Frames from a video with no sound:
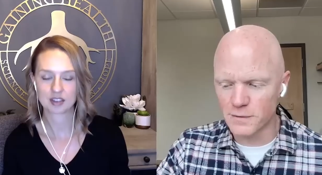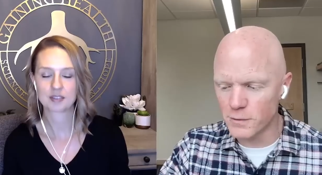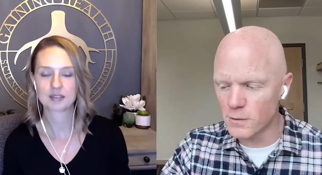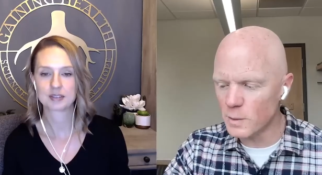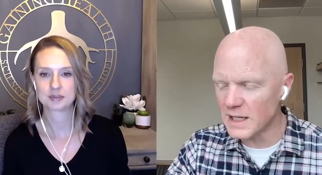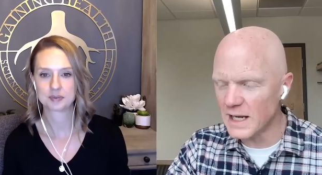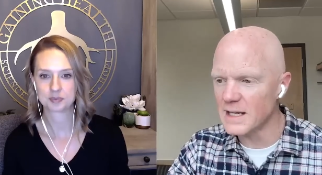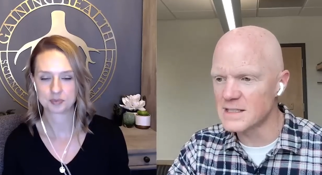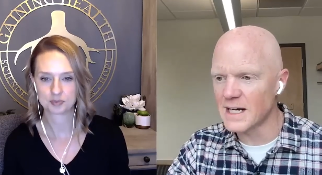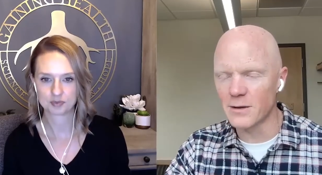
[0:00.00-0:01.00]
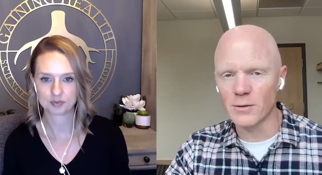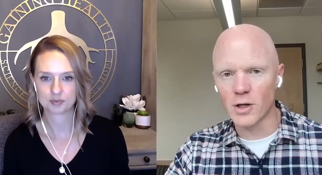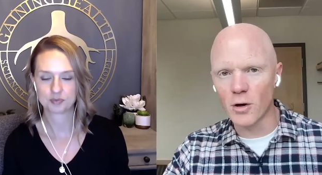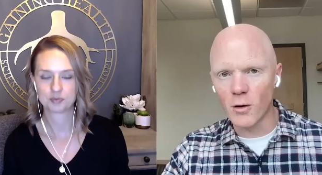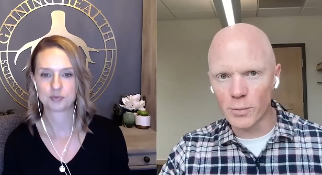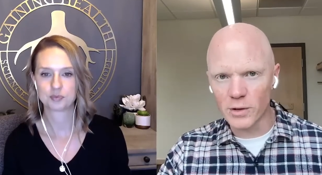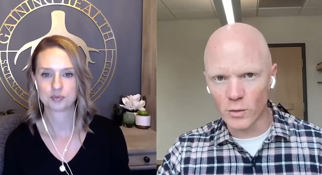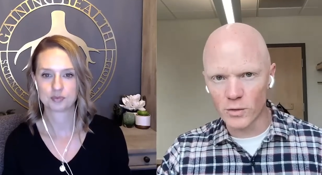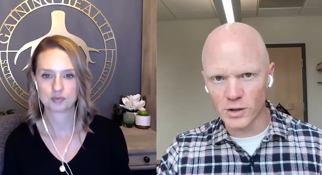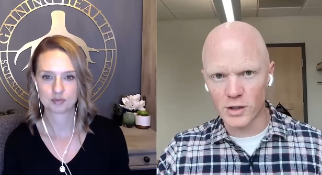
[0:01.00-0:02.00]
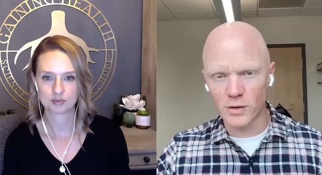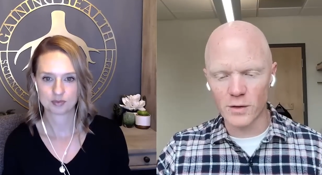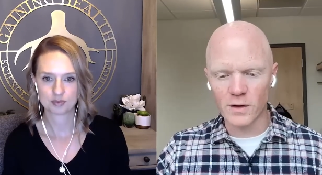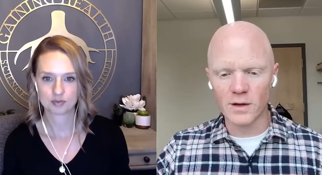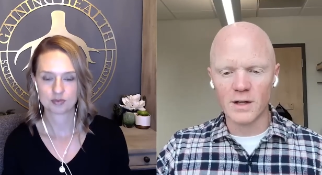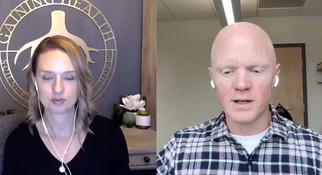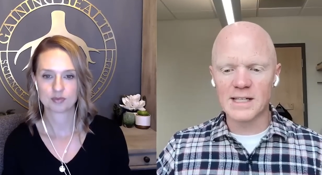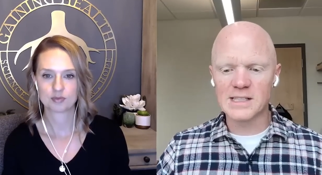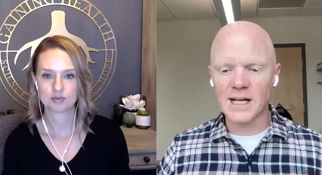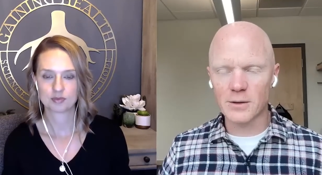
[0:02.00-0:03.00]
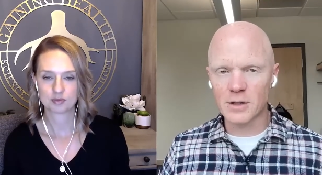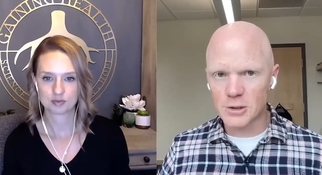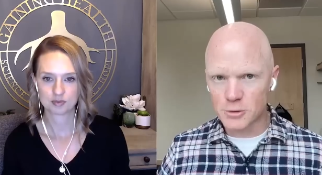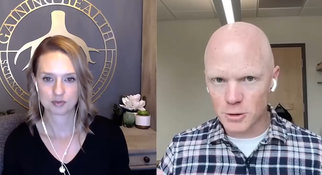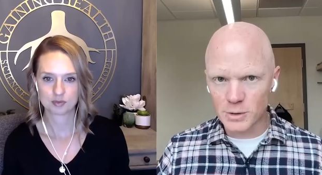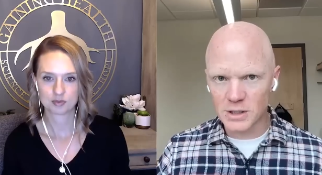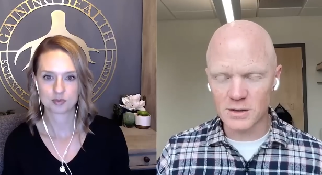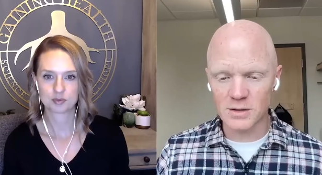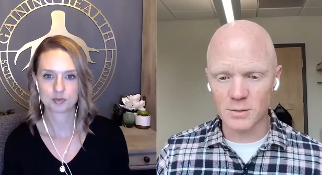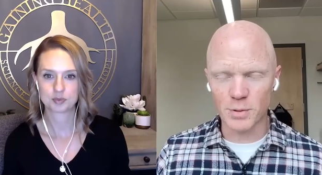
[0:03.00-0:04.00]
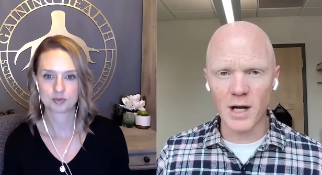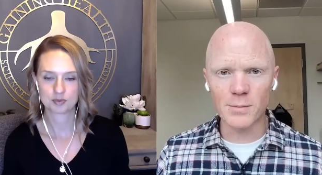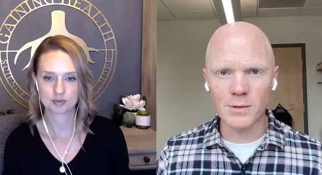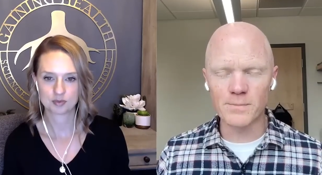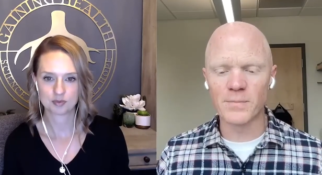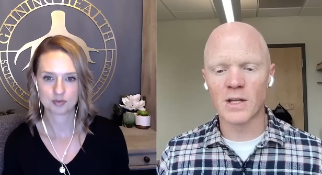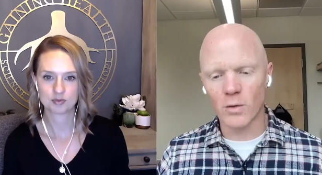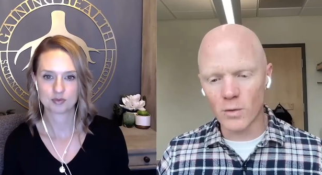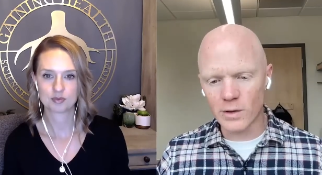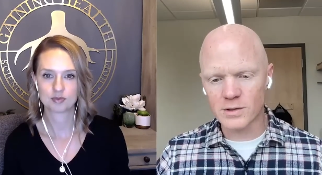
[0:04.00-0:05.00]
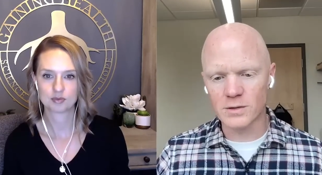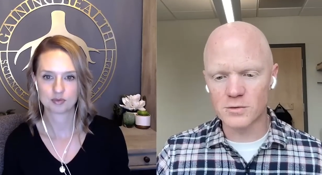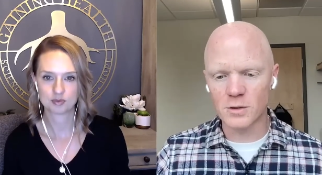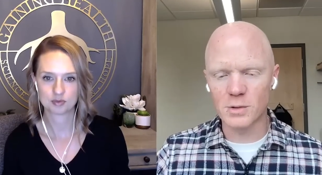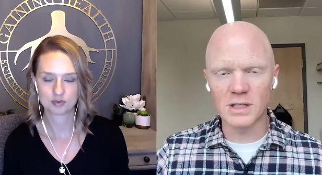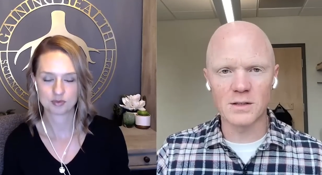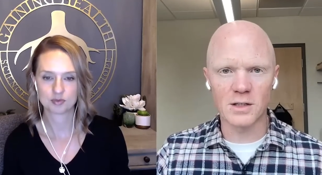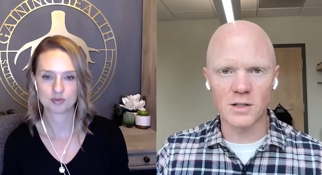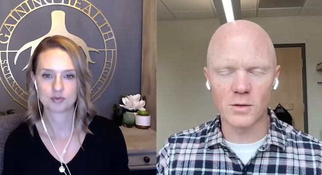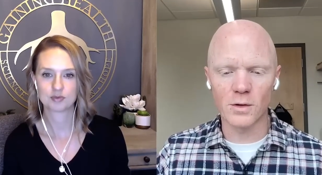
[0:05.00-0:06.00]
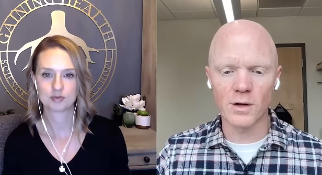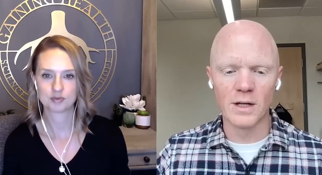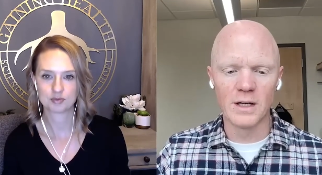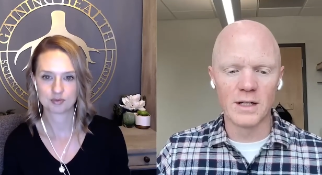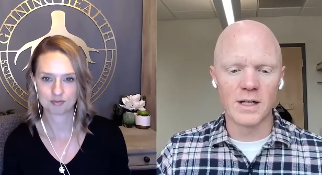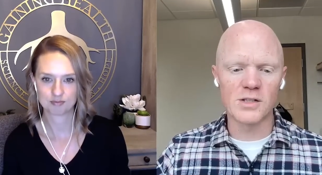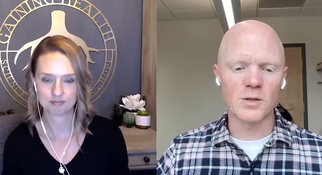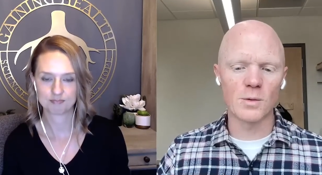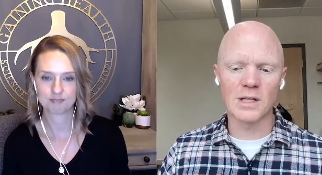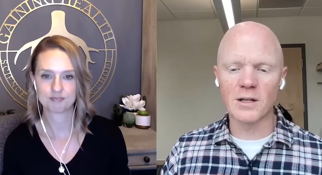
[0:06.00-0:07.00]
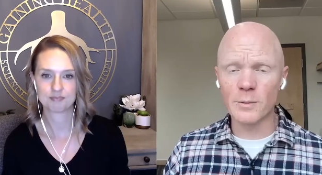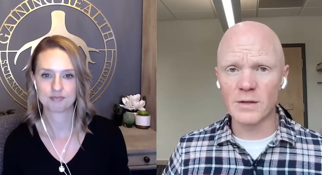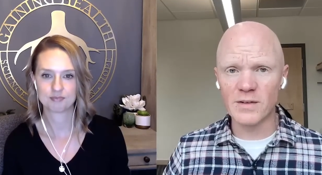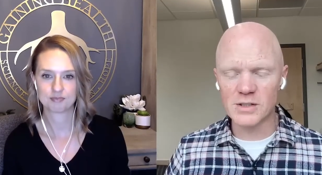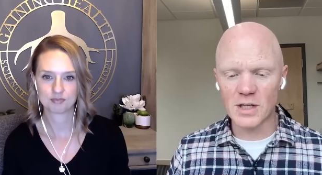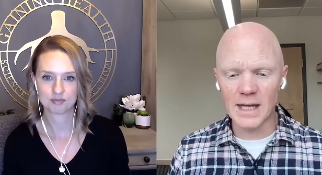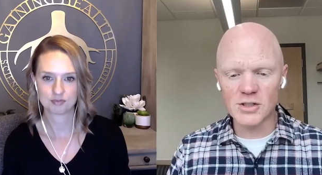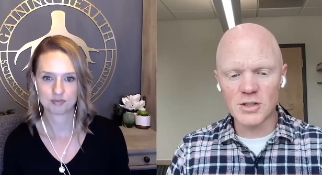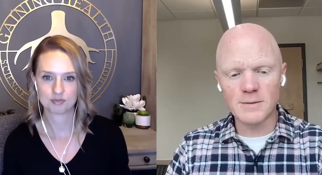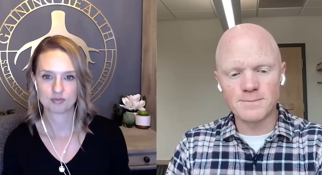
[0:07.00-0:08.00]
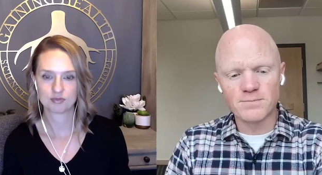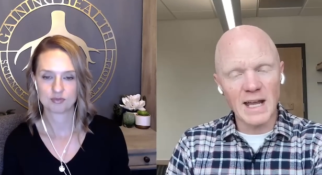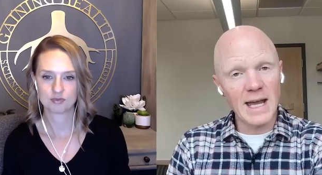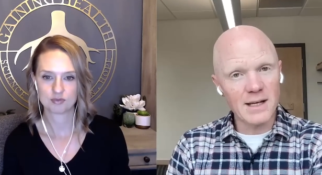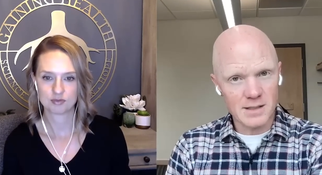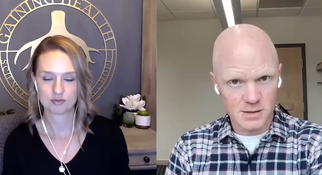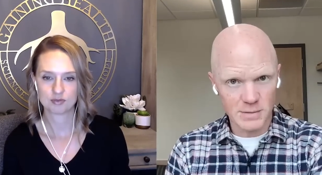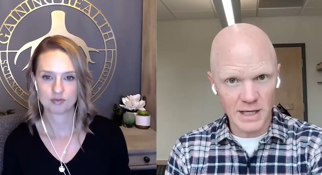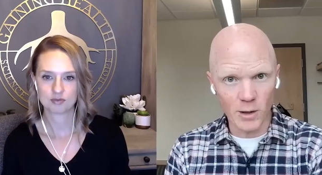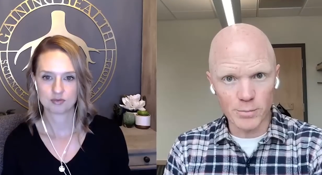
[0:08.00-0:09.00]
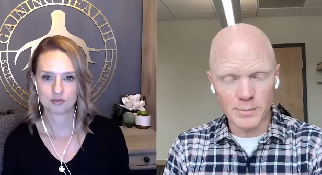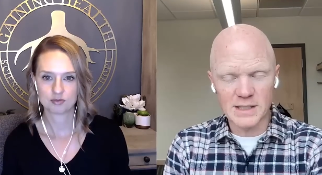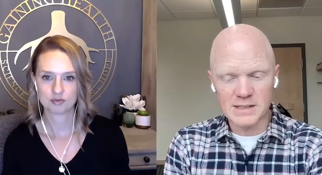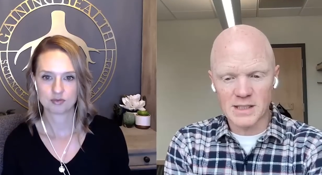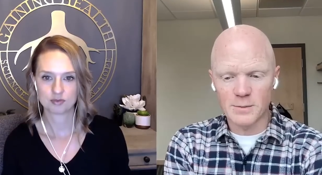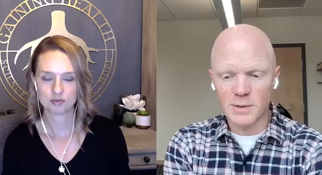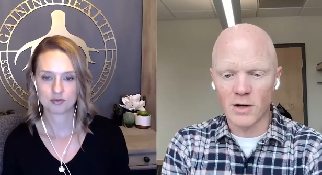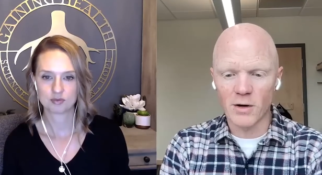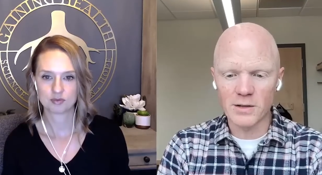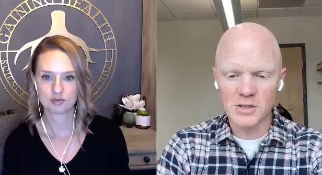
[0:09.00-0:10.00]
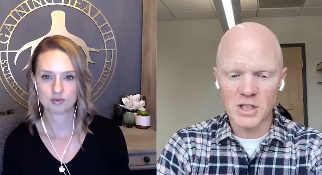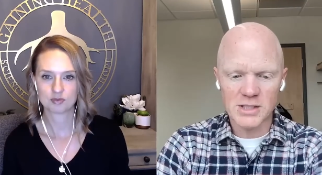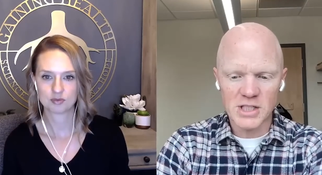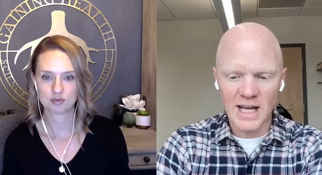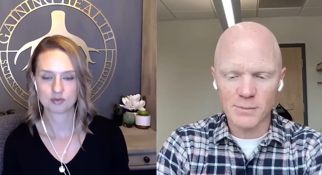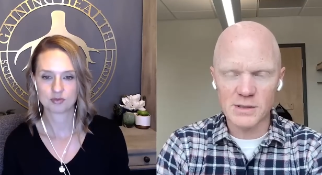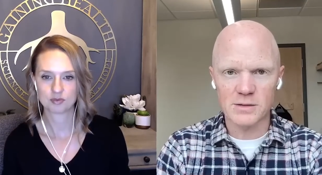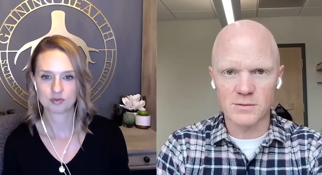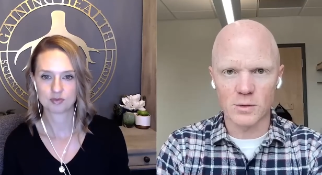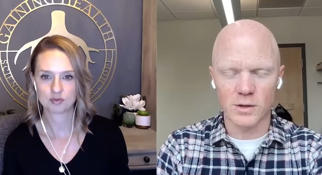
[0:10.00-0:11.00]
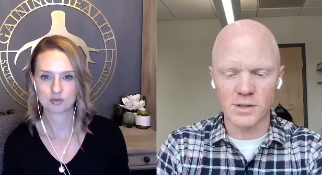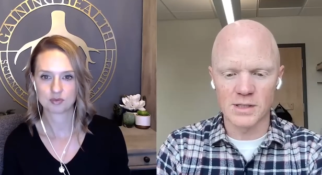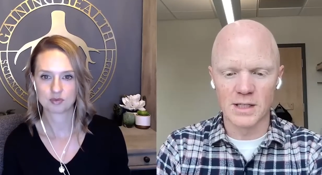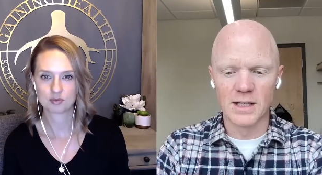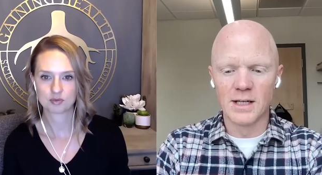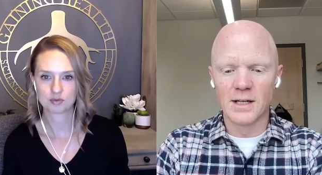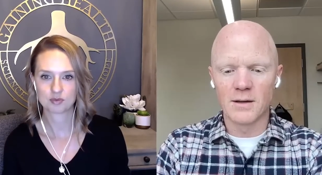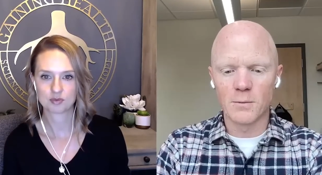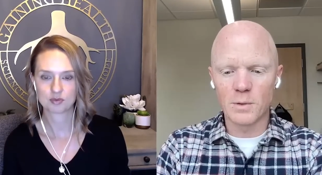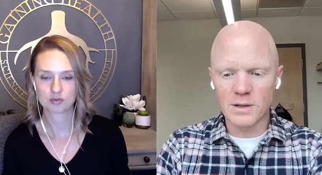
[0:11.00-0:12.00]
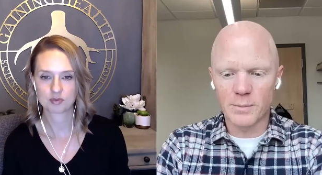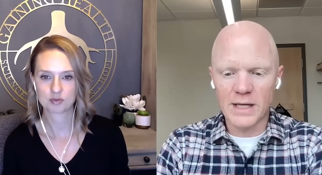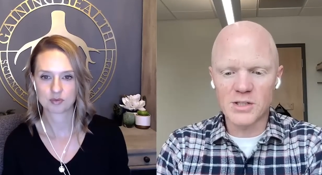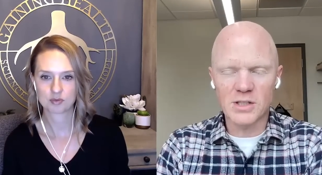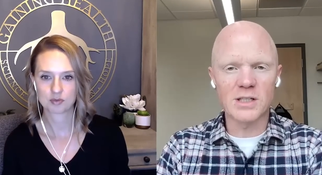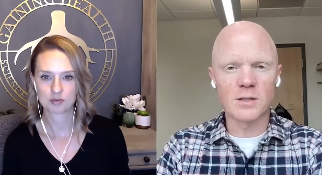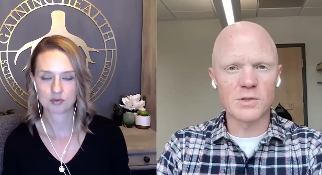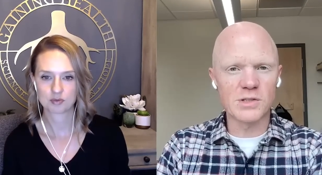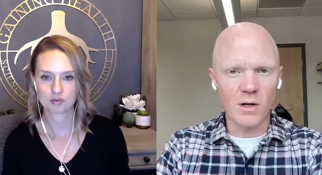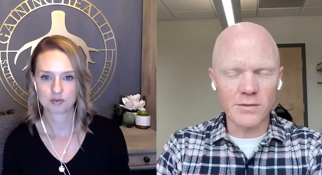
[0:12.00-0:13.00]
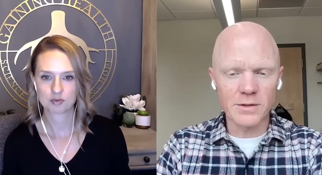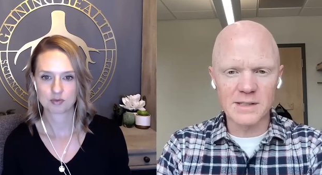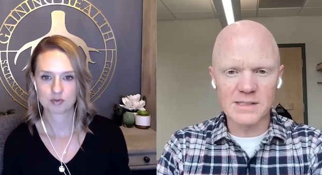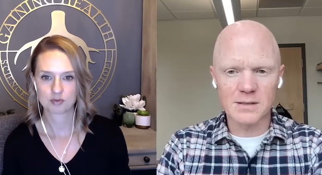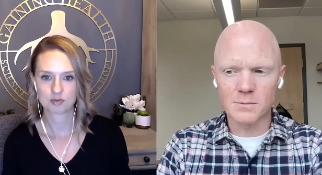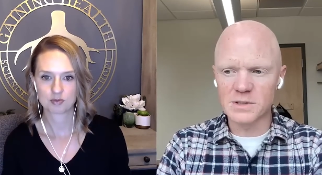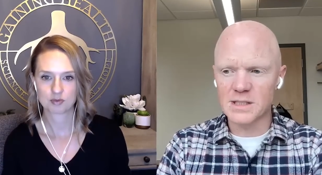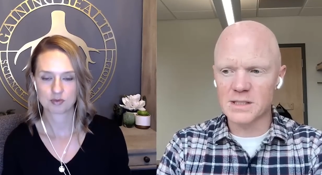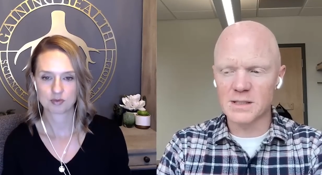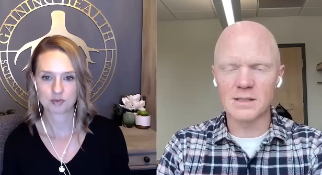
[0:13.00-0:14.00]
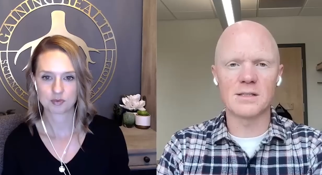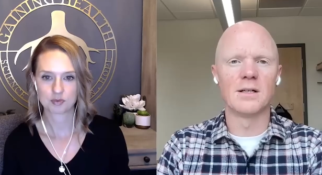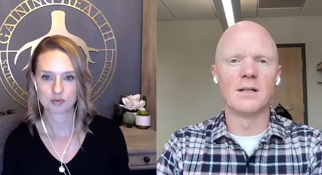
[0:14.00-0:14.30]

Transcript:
Speaker 1: the food we eat is either the culprit or the cure. It's either contributing to the problem or it's contributing to the cure. And so, with a little bit of education and some help, because it can be hard to change habits, of course, the patient can resolve their insulin resistance,